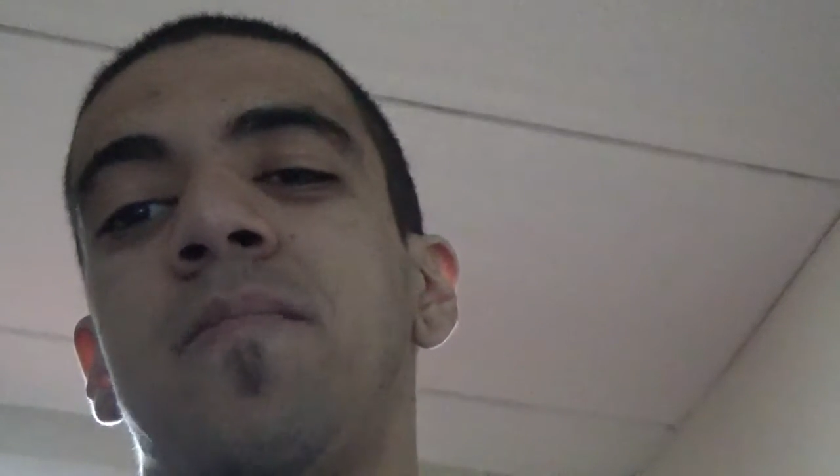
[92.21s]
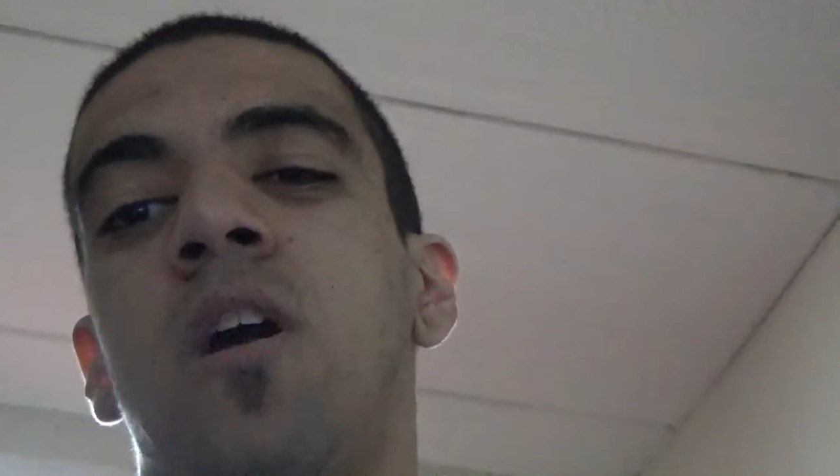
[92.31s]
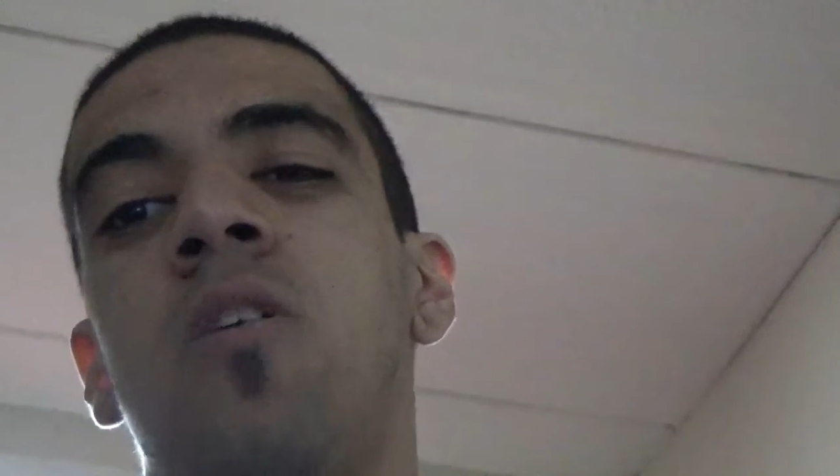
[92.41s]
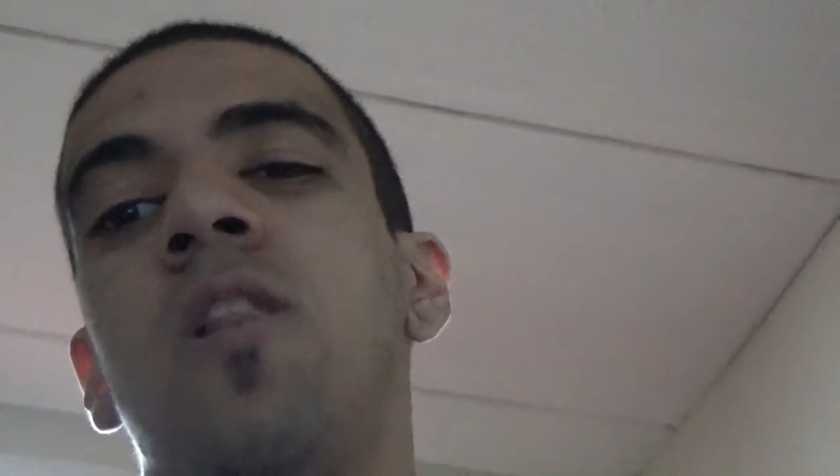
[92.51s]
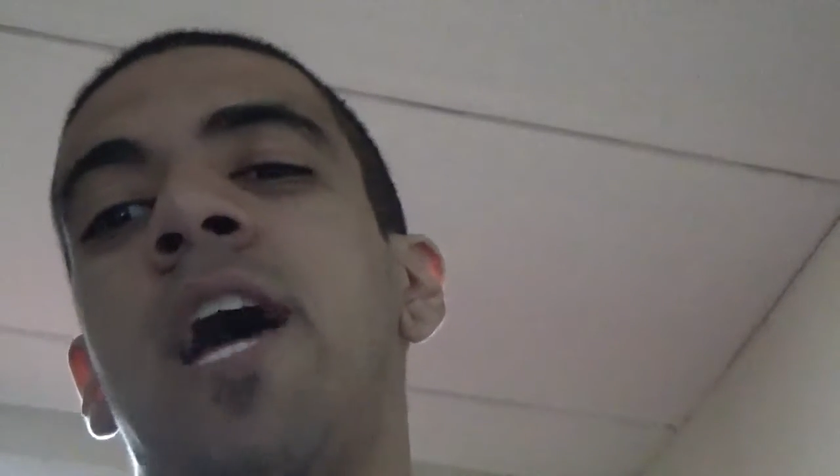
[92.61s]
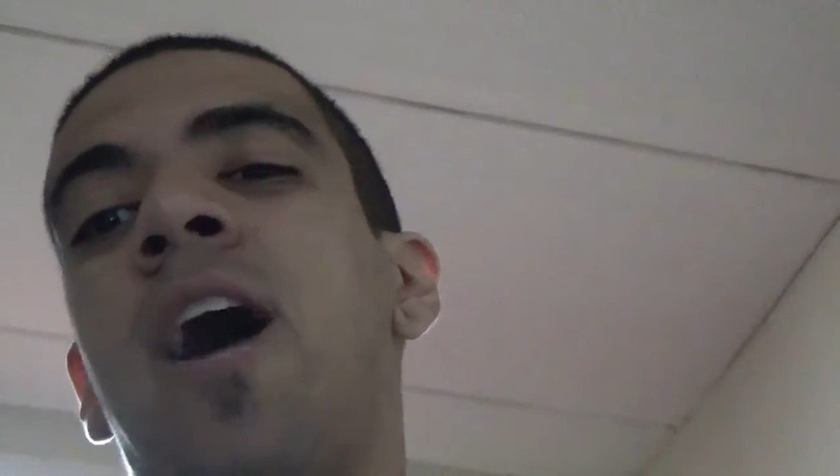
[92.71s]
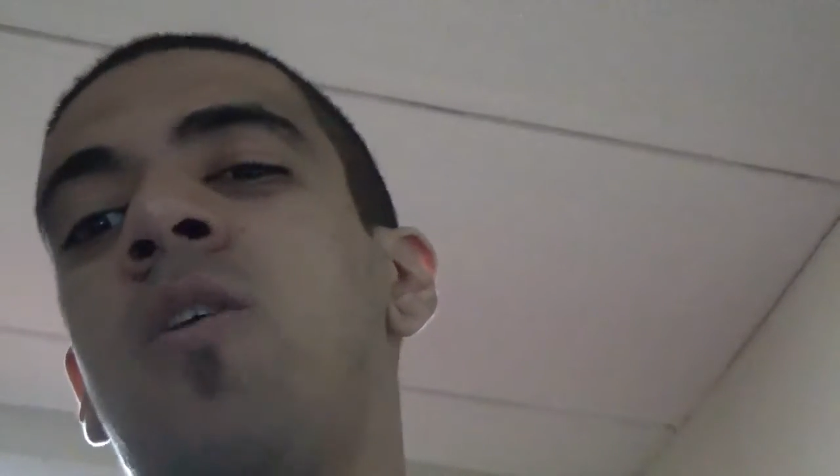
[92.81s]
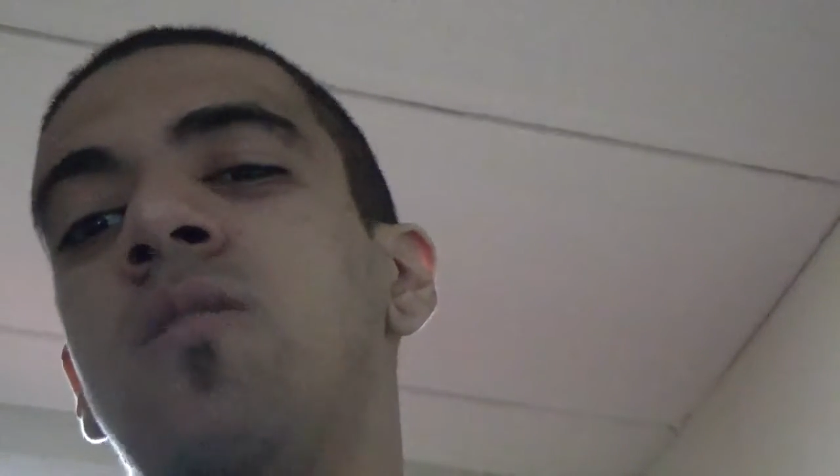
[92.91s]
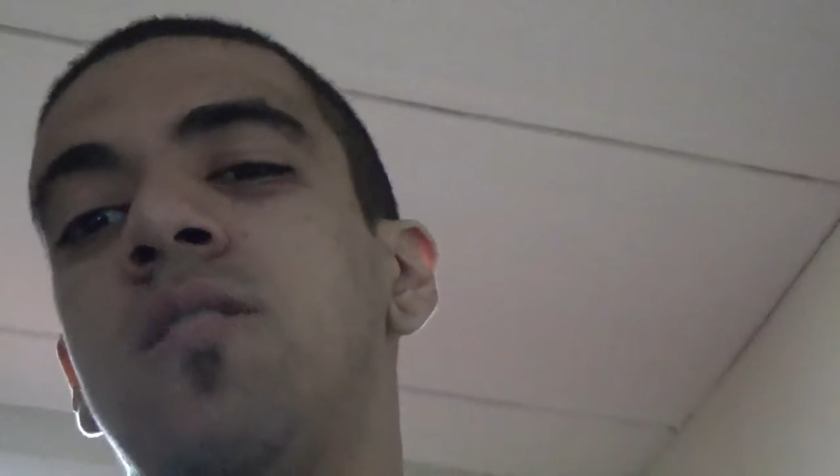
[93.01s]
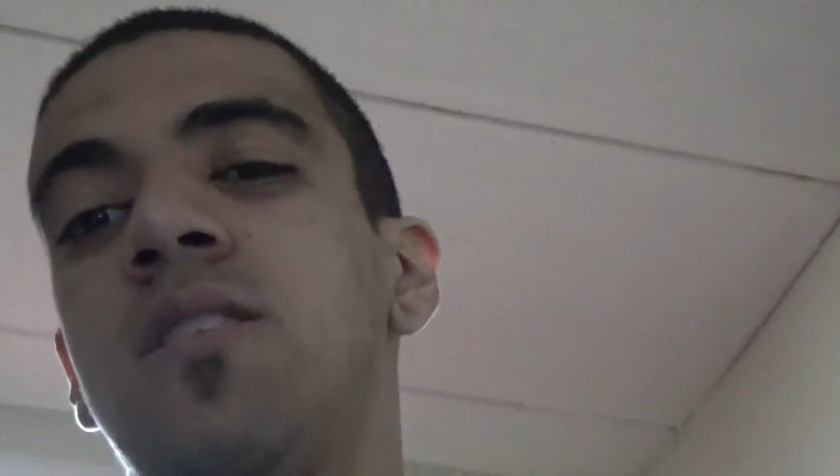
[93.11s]
are
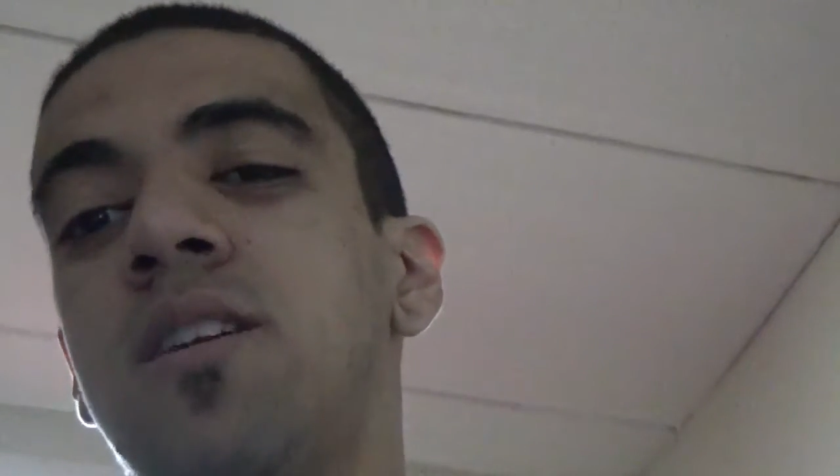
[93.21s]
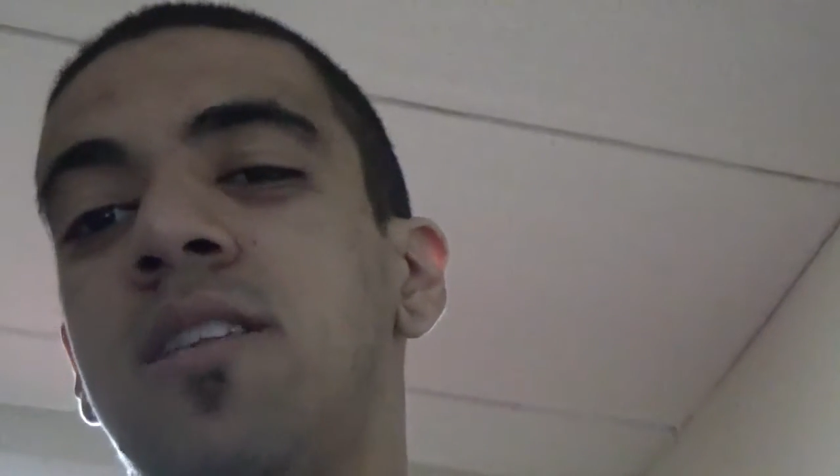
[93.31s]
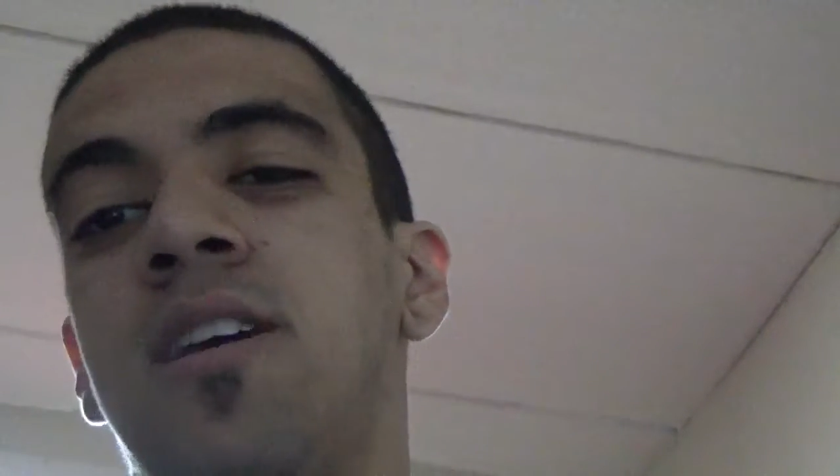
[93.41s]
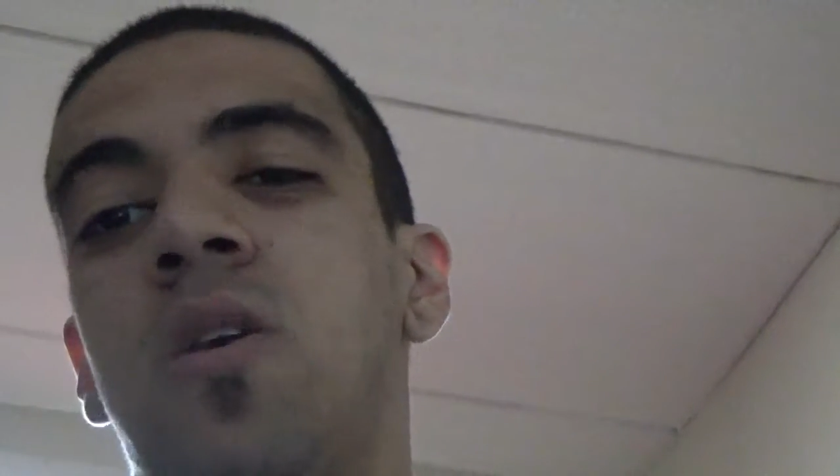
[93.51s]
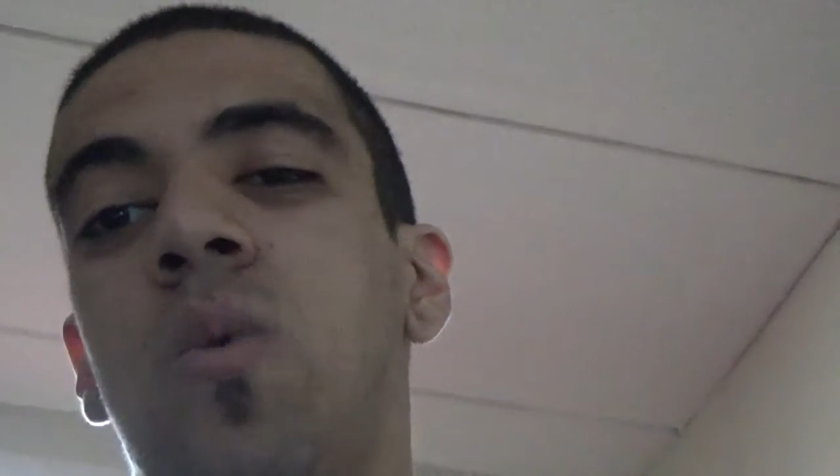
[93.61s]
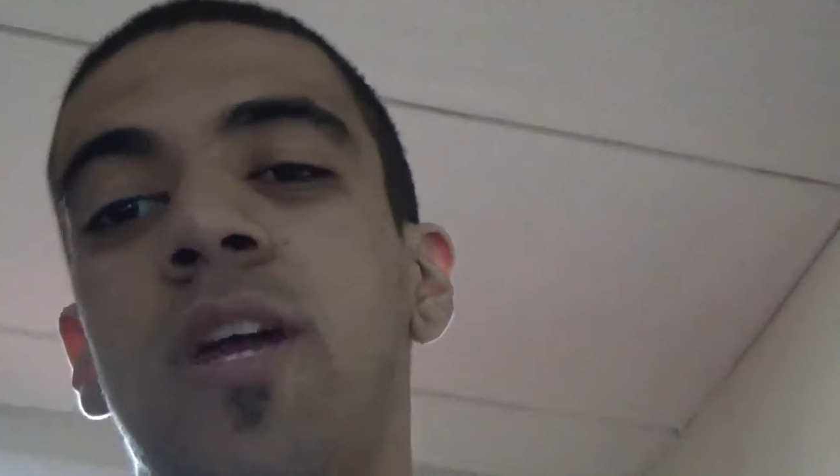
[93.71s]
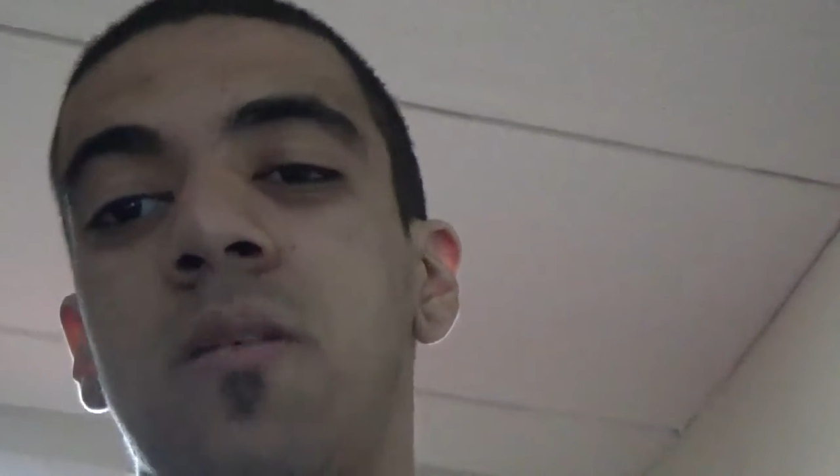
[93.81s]
loud and that can wake